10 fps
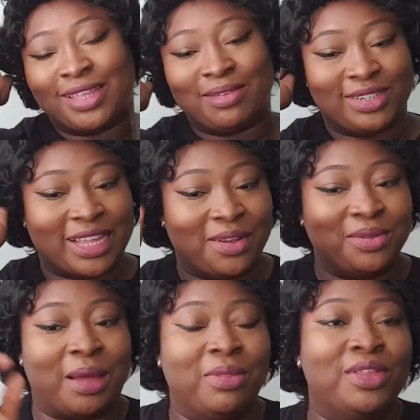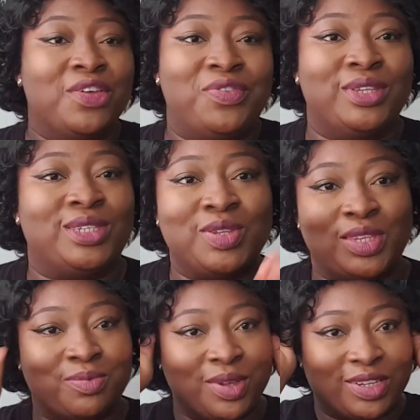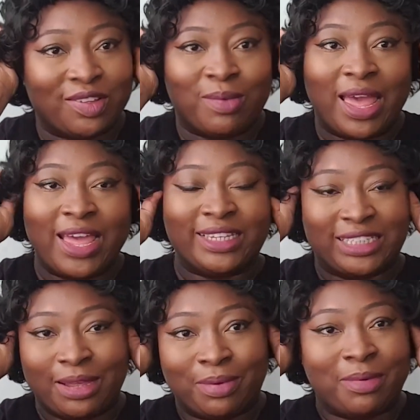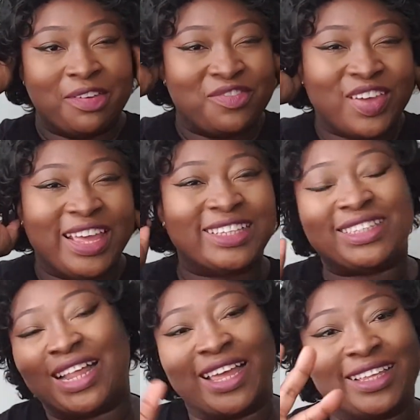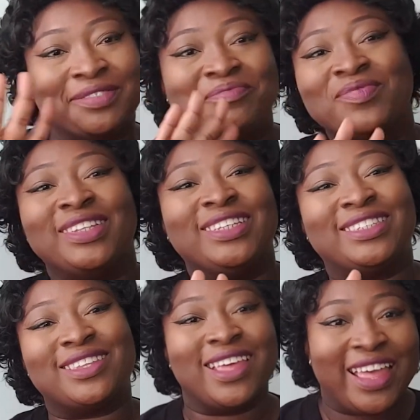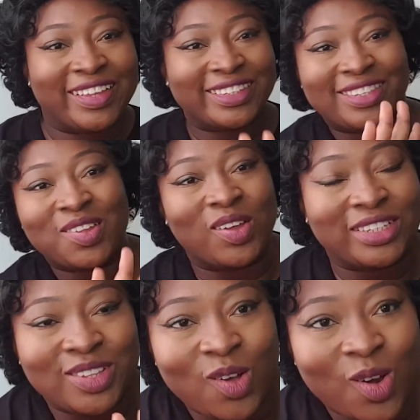It's just I don't I don't know if it suits me because of my head shape or my face. Like, just it's just not it's not